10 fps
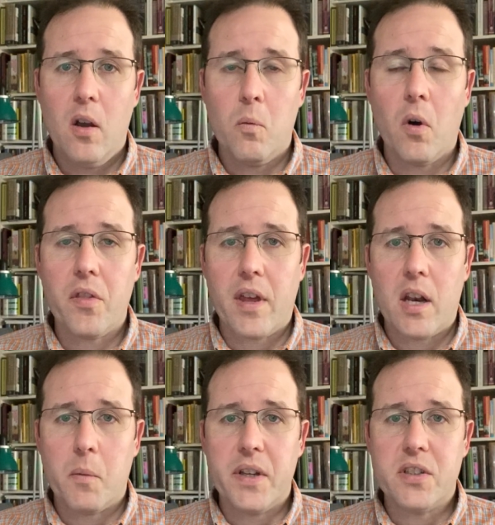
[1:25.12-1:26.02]
What then
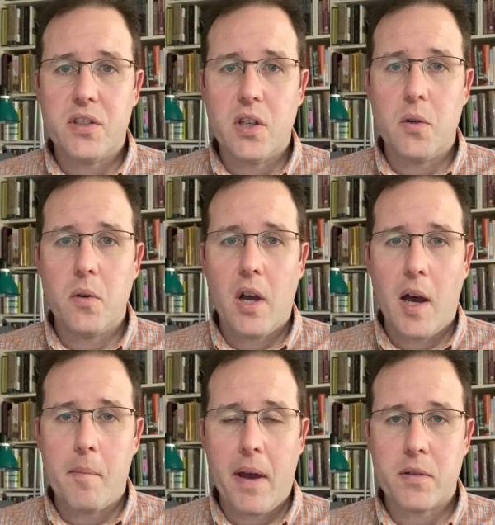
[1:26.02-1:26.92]
are we to do
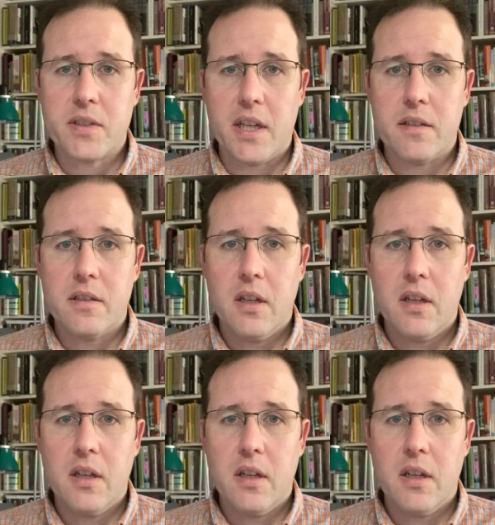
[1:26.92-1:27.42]
about it?